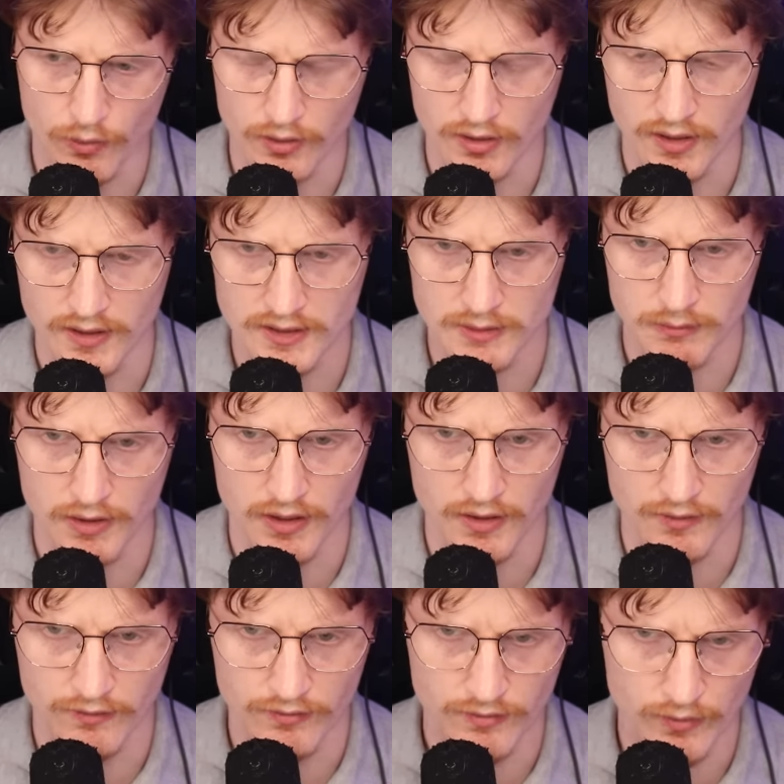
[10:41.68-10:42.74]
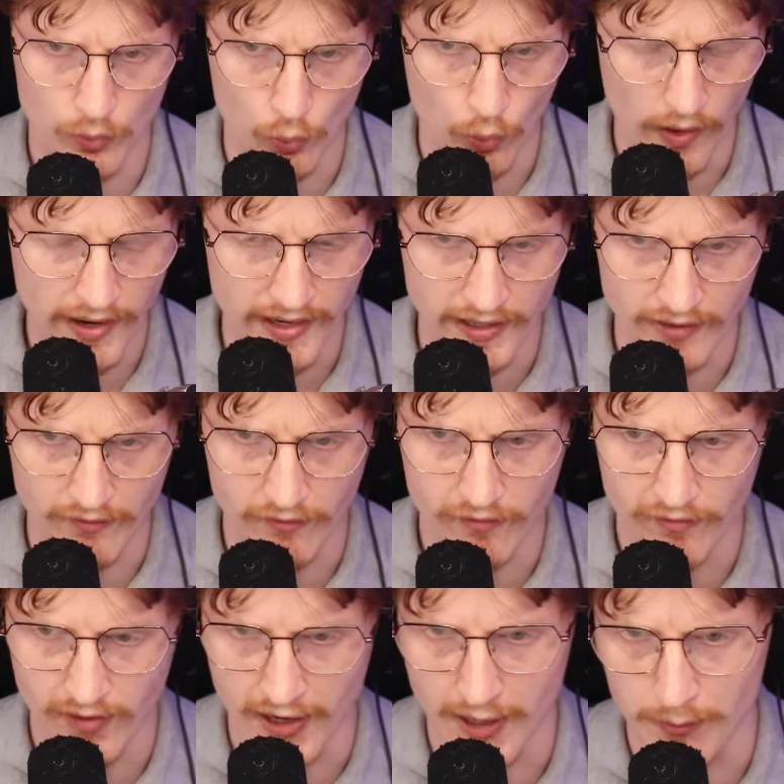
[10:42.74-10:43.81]
or like some kind of
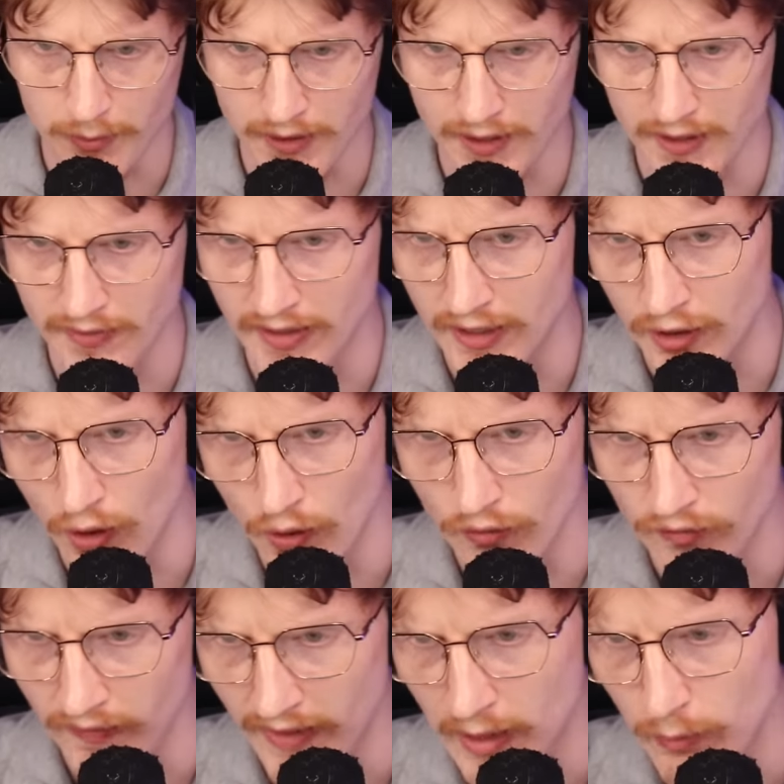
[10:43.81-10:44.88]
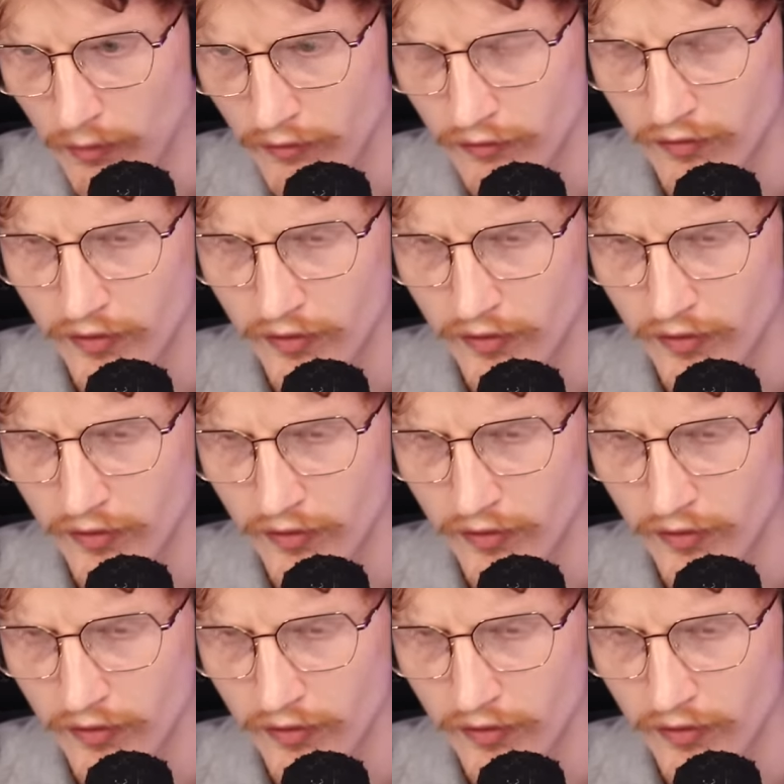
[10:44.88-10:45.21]
wave happening. They go for that one